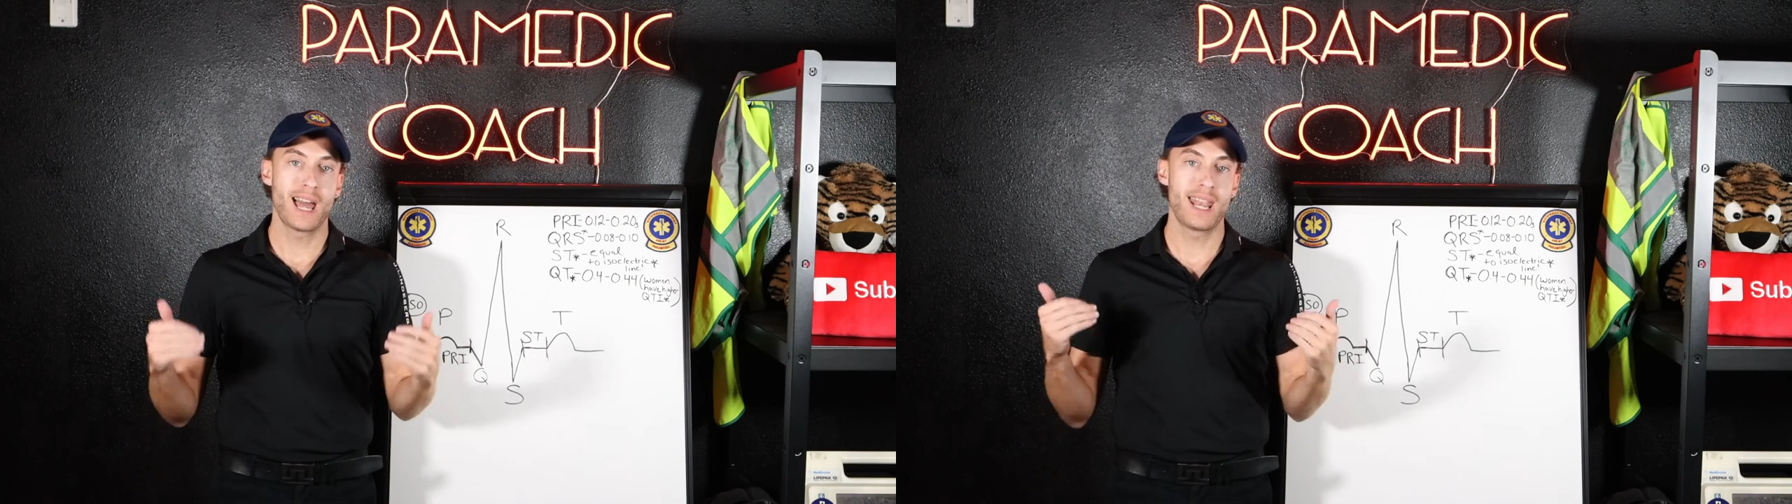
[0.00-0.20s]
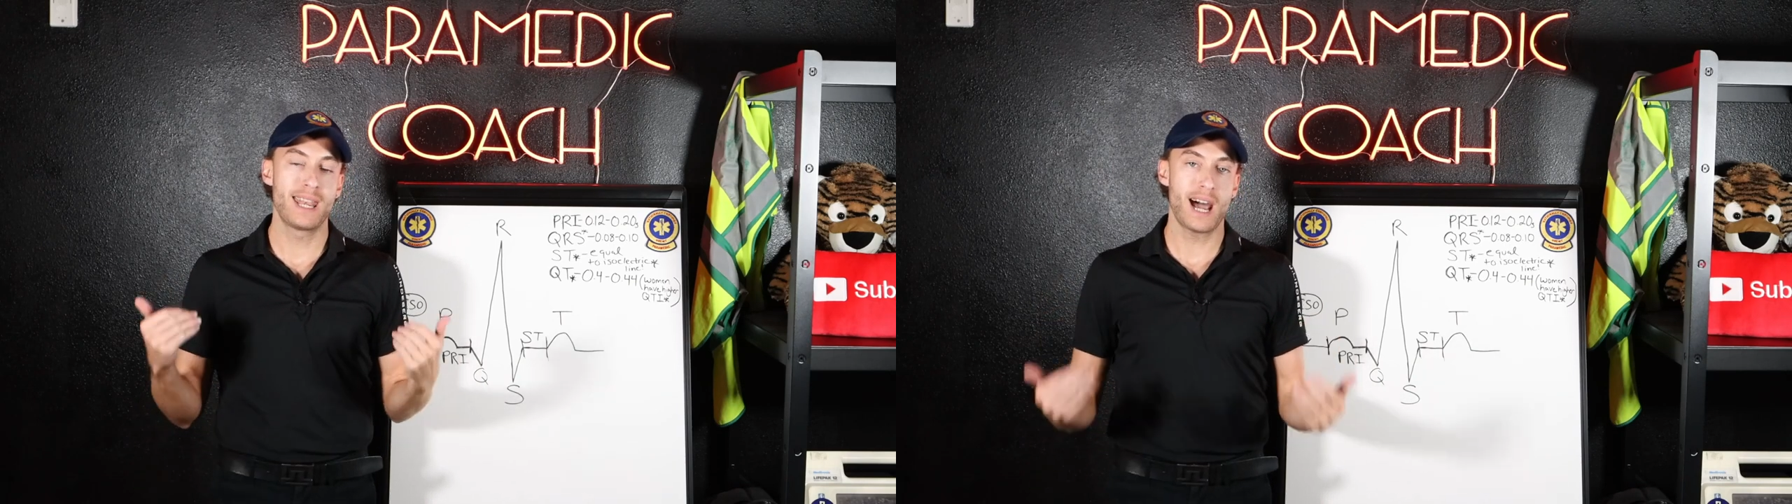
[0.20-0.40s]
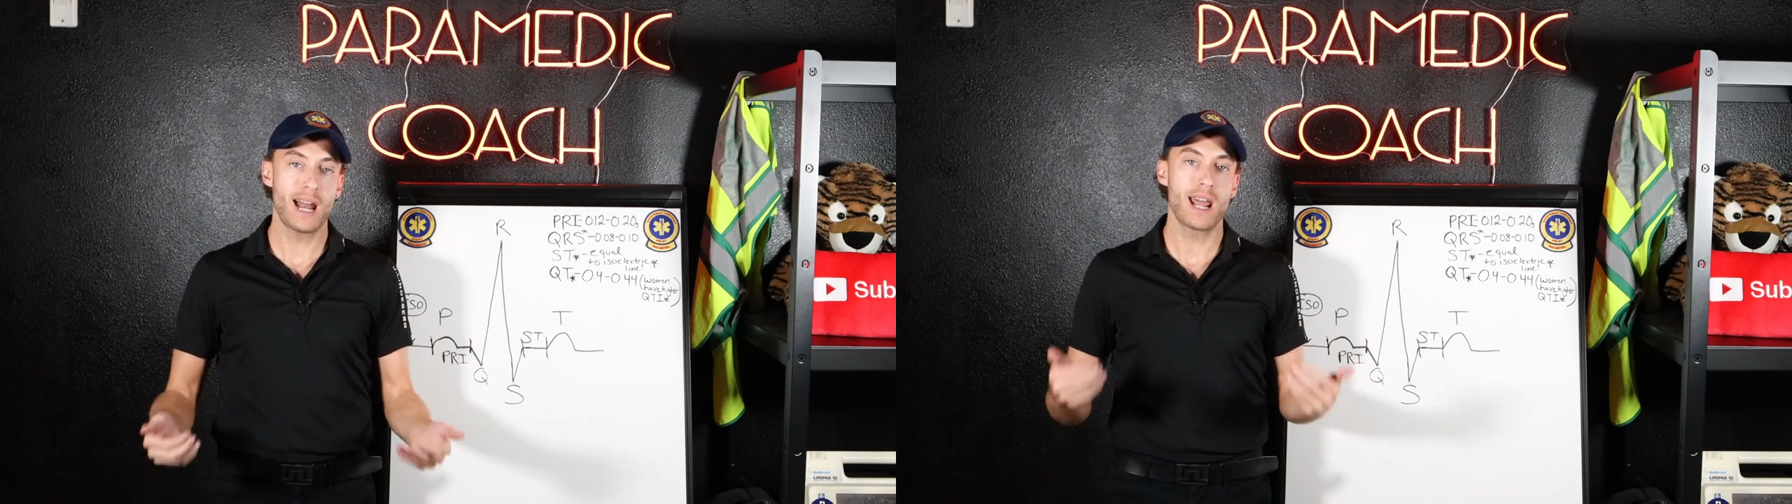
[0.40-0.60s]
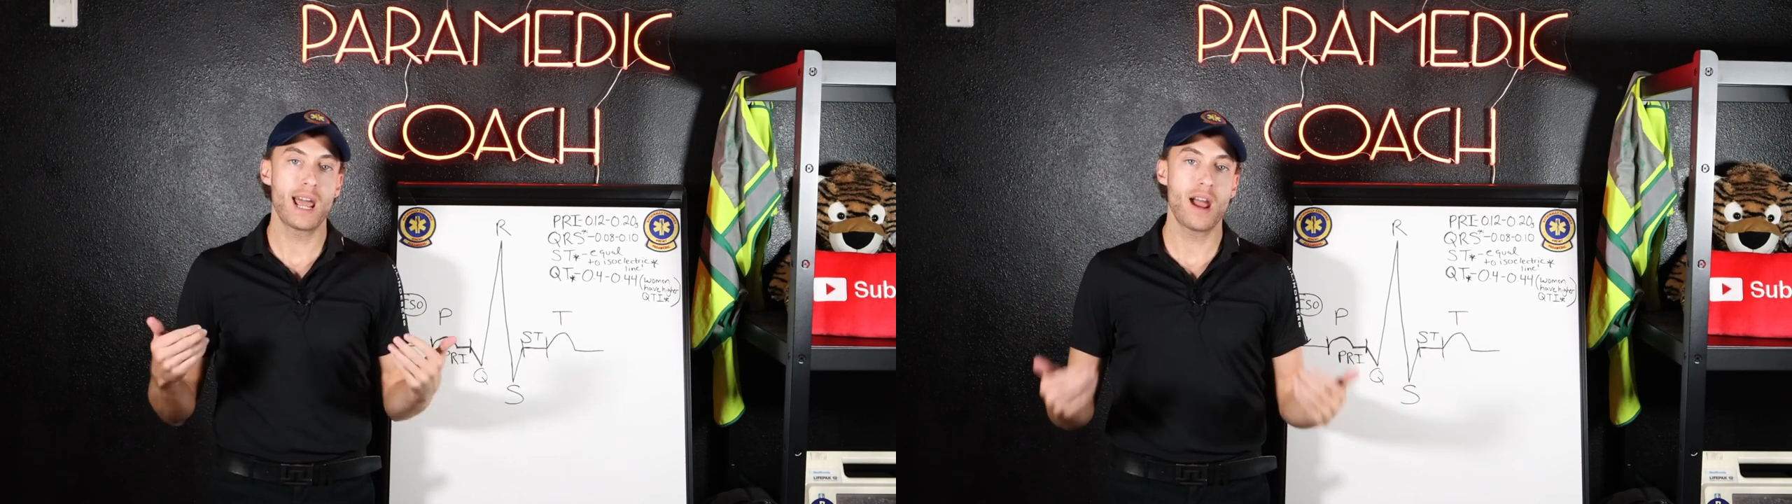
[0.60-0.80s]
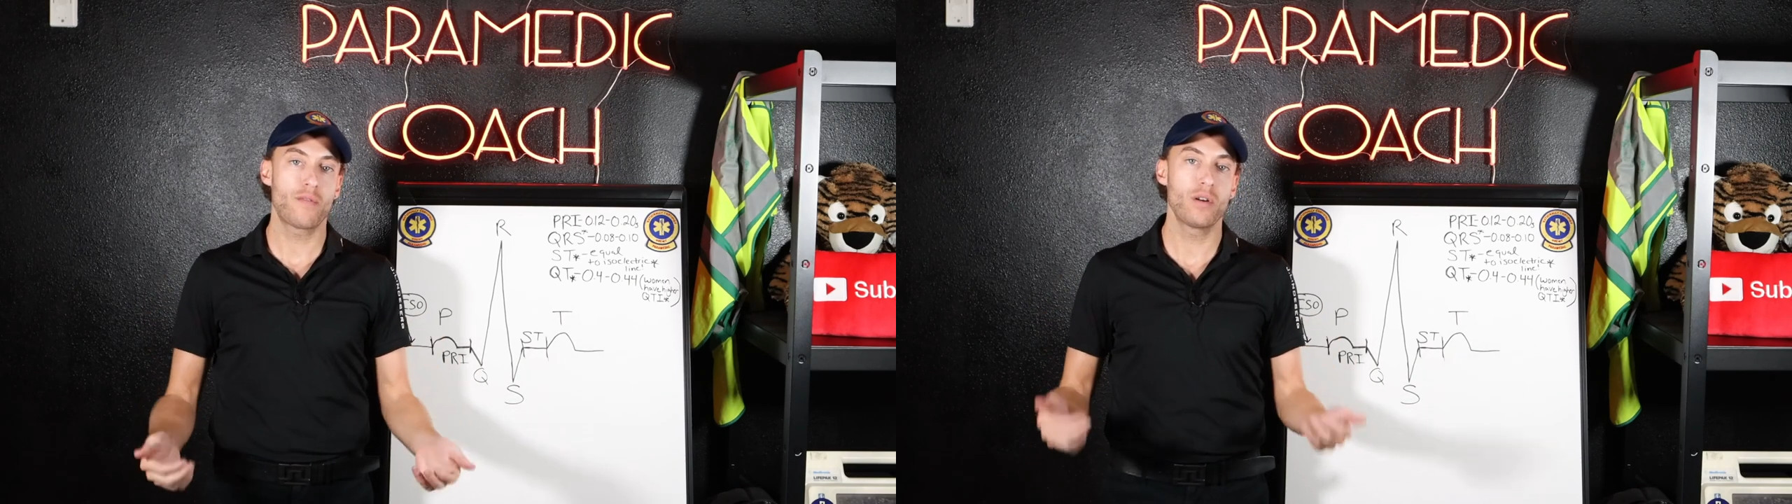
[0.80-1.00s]
Not
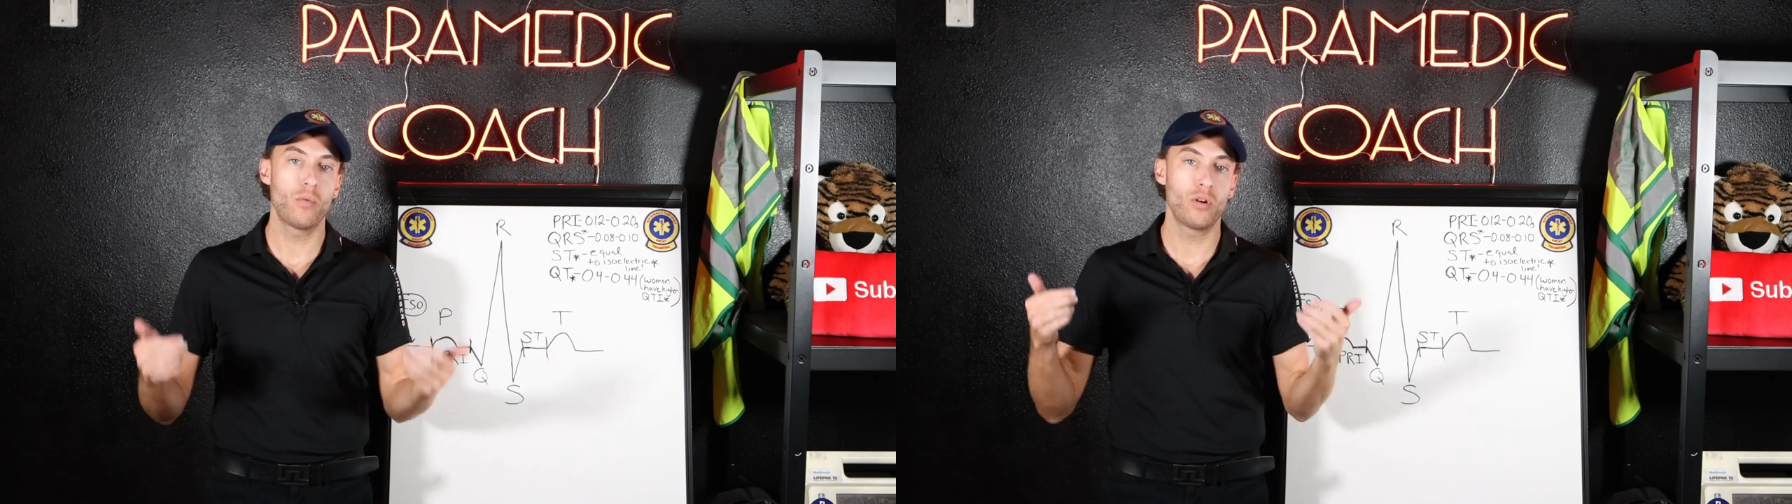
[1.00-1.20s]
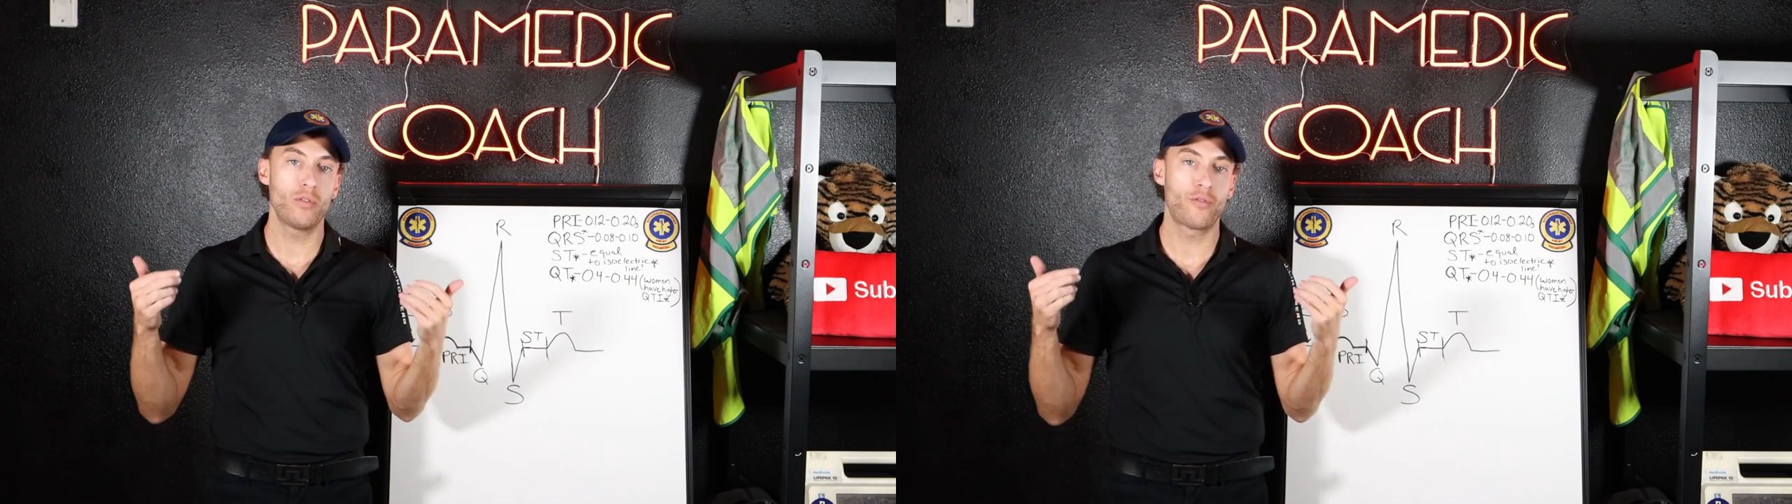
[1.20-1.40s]
everyone